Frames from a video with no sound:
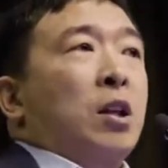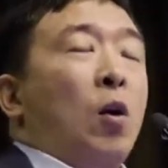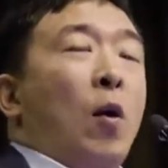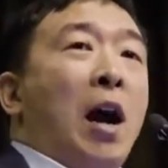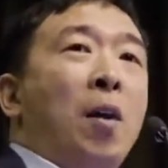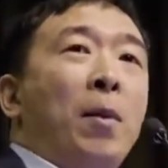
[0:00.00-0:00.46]

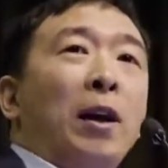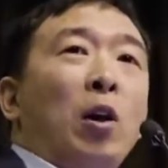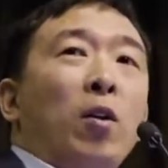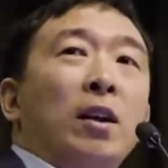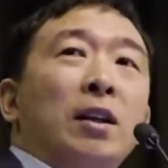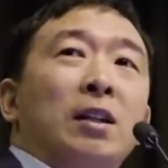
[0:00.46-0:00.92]
So how am I
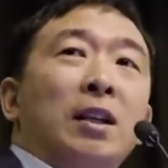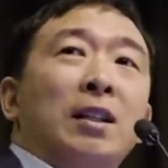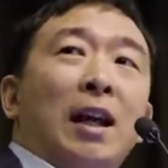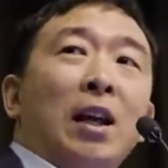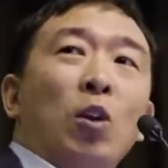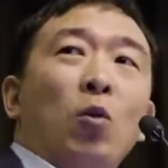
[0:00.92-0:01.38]
going to
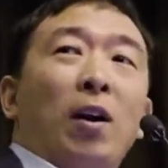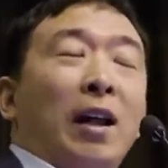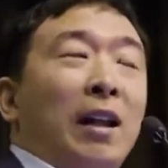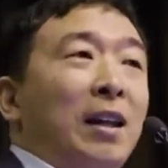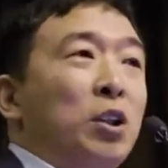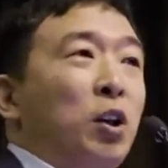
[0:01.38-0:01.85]
tell you all
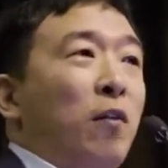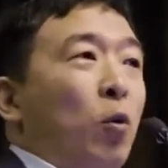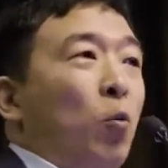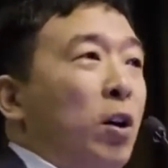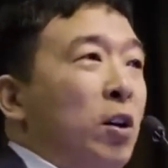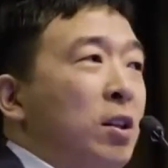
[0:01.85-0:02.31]
that things are
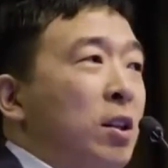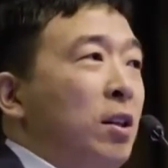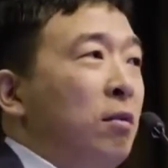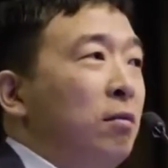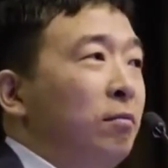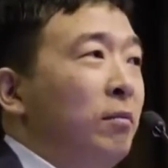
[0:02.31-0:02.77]
even worse
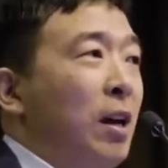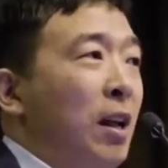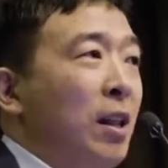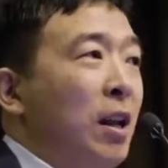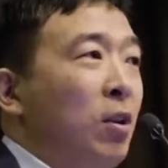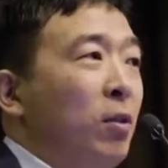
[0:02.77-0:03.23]

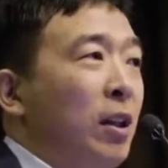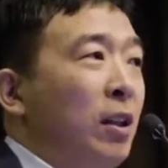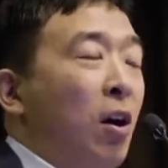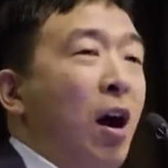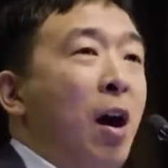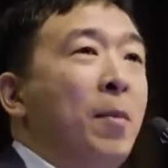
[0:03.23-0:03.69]
than you think
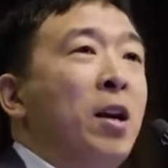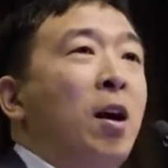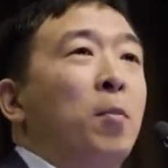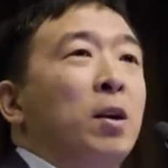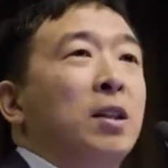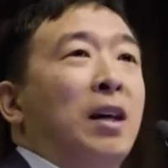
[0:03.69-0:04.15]
they are? I'm a
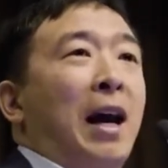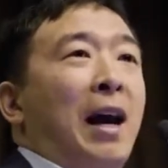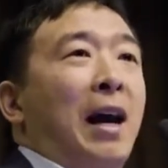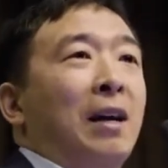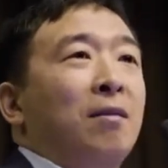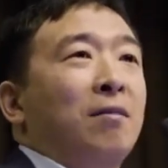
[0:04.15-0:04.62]
numbers
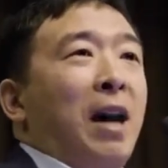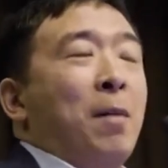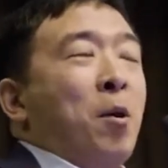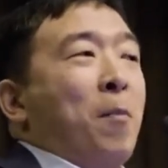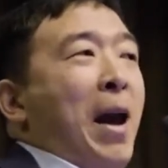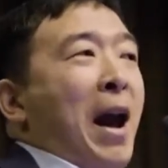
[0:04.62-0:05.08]
guy.
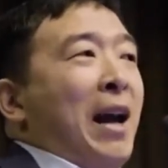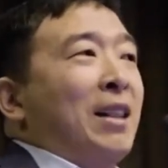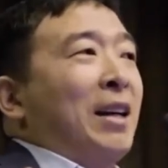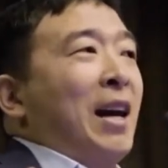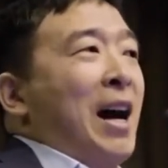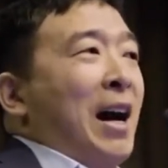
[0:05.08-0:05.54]
I'm a
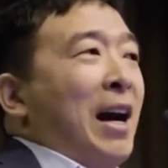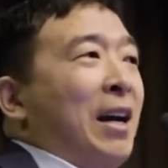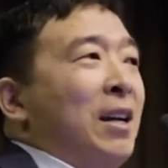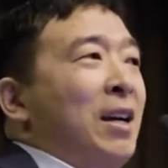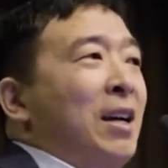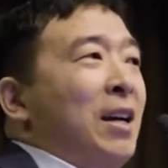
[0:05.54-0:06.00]
math
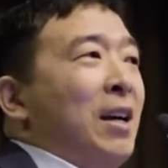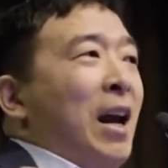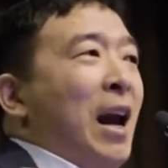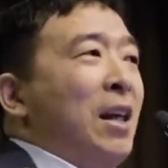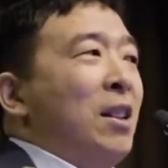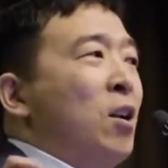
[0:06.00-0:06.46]
guy,
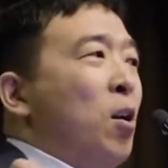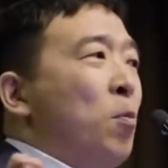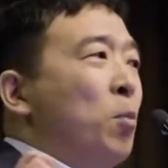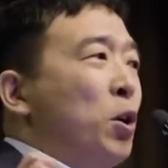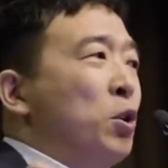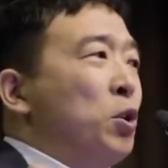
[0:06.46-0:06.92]
and the
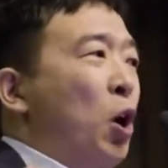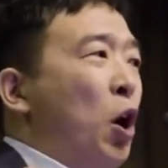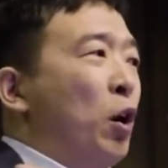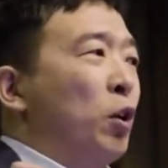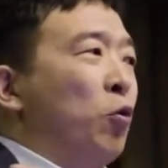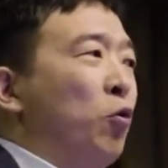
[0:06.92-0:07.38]
numbers
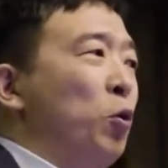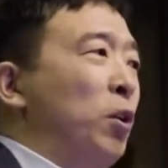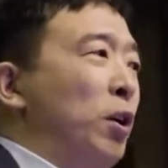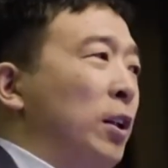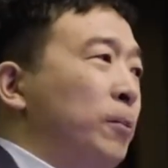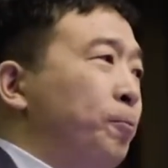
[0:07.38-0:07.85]
are
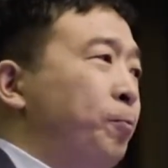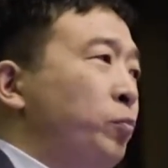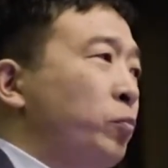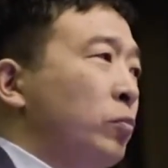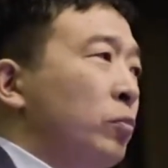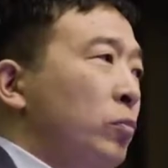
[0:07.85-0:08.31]
cruel.
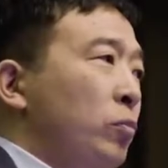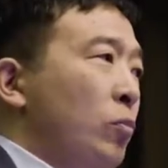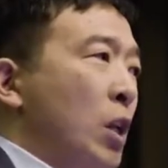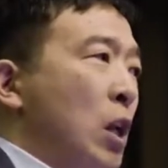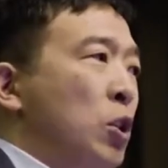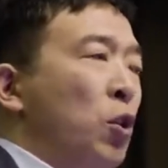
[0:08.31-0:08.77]

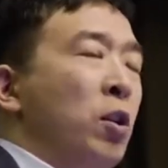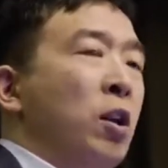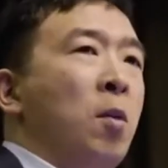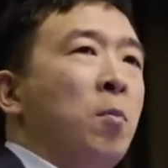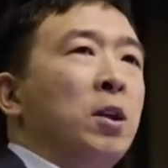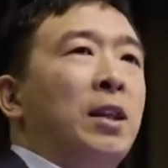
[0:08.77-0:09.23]
So the
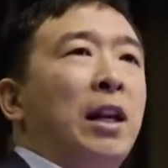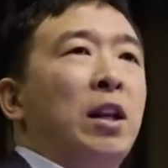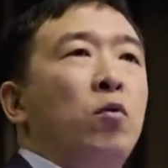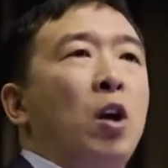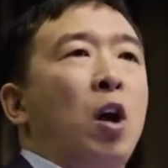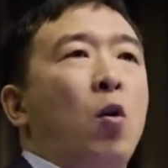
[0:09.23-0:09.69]
numbers that
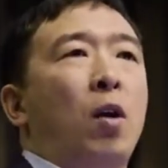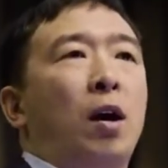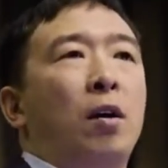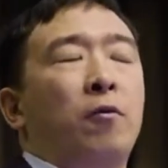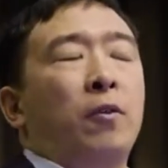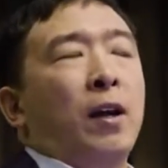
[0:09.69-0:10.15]
you know
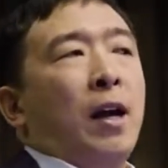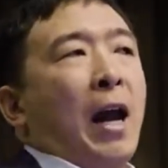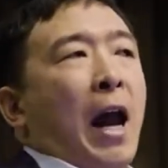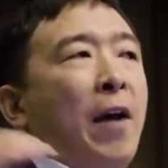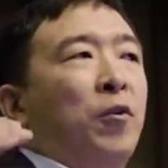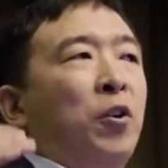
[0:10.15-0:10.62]
of,
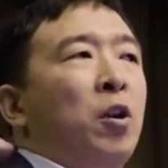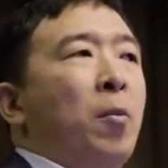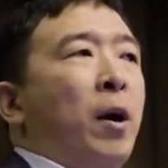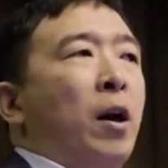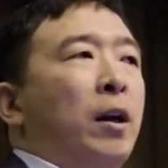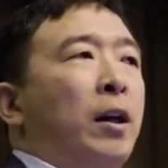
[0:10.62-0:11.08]
African
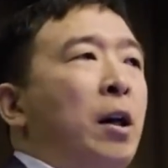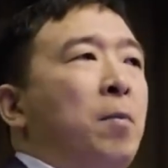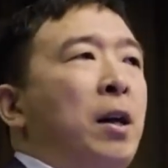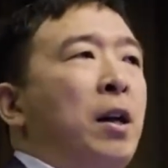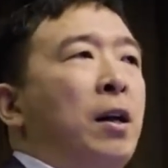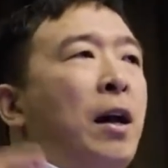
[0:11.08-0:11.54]
American
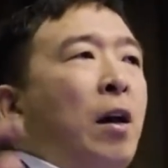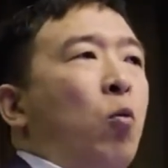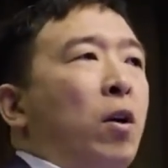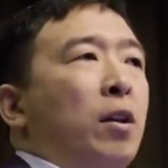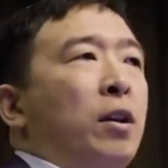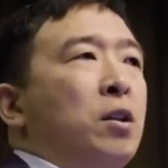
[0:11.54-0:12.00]
median net
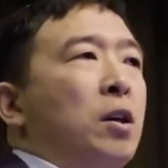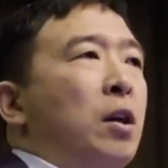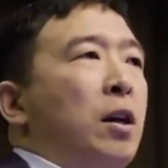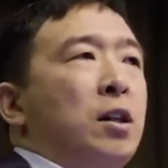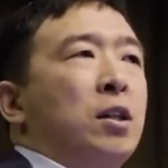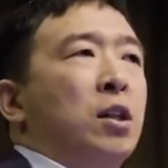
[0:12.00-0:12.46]
worth is
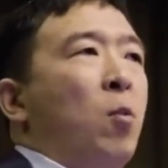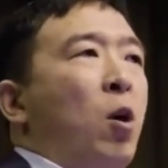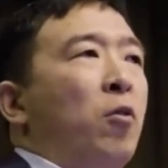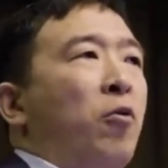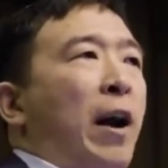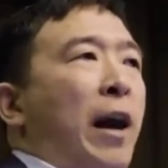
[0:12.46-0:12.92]
a
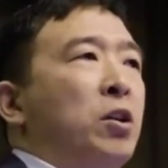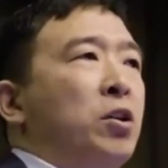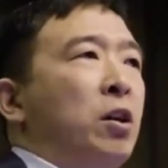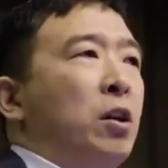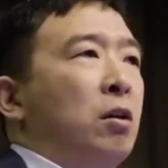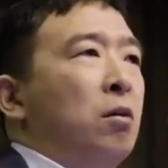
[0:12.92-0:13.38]
small
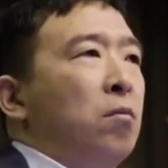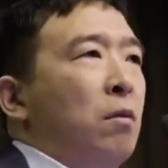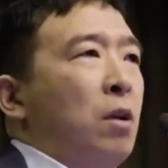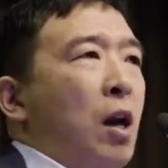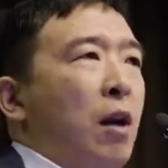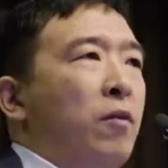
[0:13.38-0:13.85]
fraction
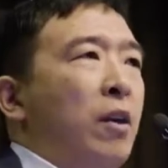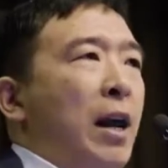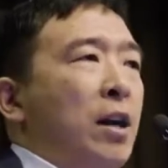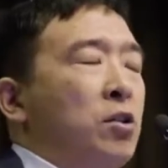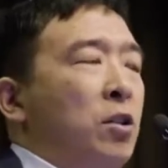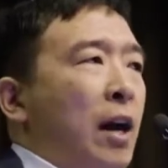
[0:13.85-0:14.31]
of the
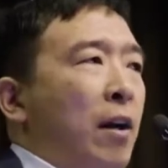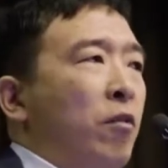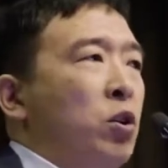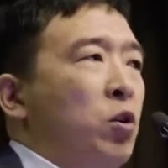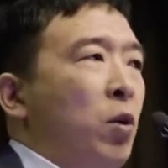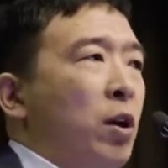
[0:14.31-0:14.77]
national
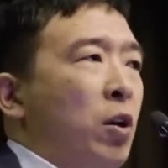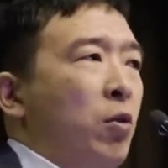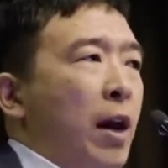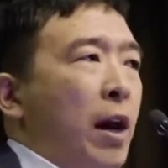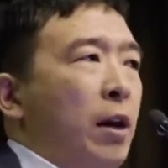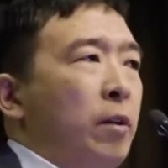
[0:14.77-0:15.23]
average. You all
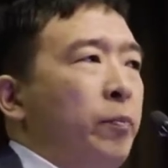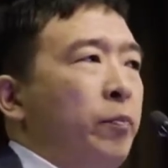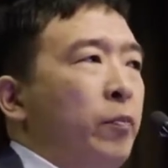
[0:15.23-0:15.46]
know that.